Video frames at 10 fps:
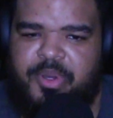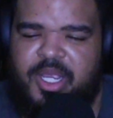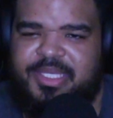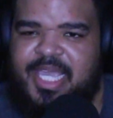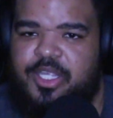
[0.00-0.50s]
but
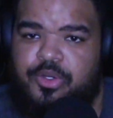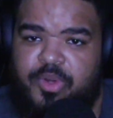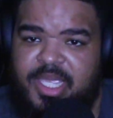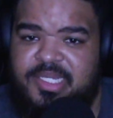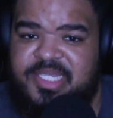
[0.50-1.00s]
the part
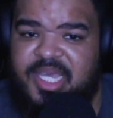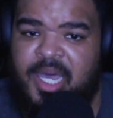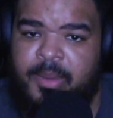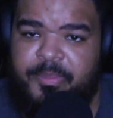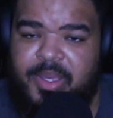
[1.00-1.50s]
that
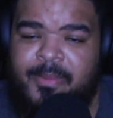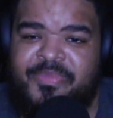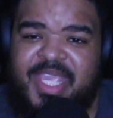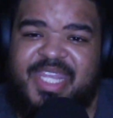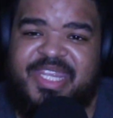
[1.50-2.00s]
cranks it up,
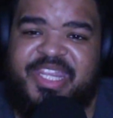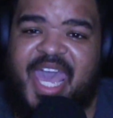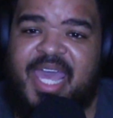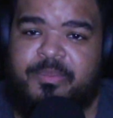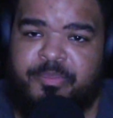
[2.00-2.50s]

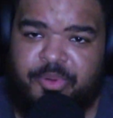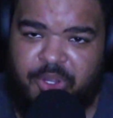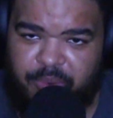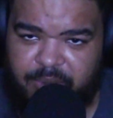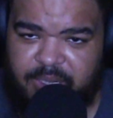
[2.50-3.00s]
that
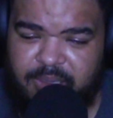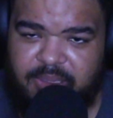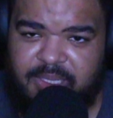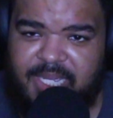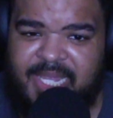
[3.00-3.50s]
broke.